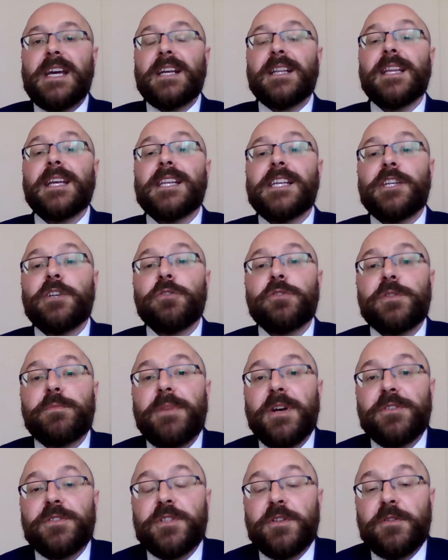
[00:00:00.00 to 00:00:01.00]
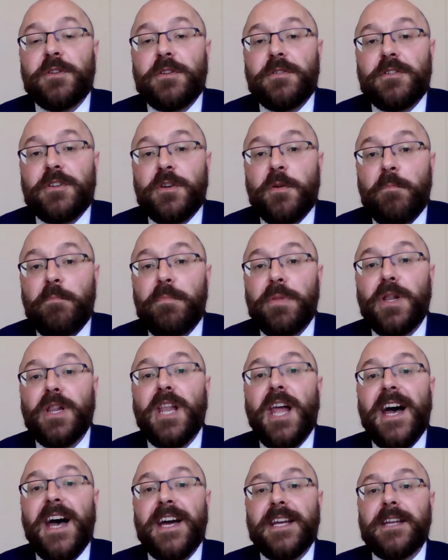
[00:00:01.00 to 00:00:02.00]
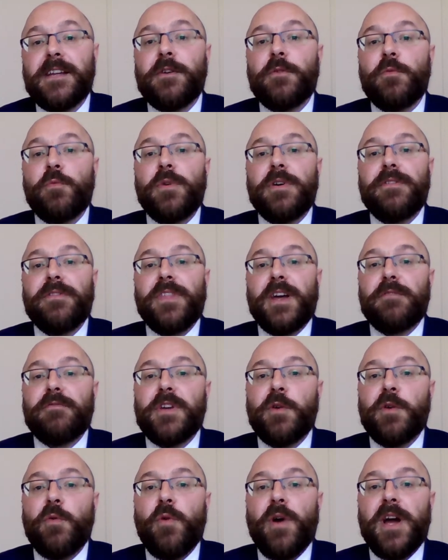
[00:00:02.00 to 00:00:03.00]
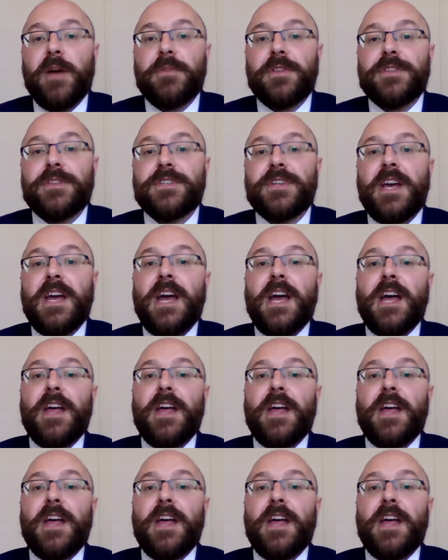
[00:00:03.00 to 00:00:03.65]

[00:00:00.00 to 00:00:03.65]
Clearly, in order to be able to comply with that requirement,